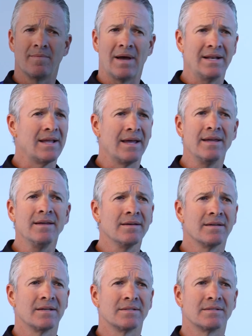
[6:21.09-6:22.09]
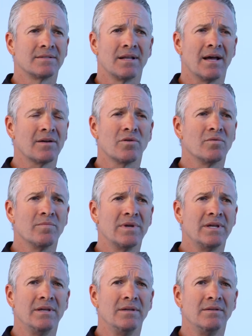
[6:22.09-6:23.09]
by day. It's not going to
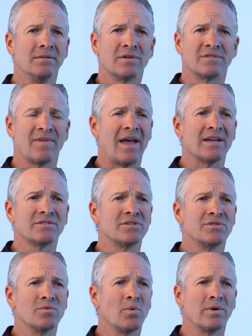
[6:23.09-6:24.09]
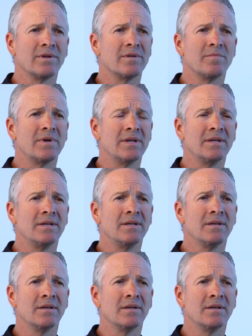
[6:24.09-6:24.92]
be as fast as you want it to be.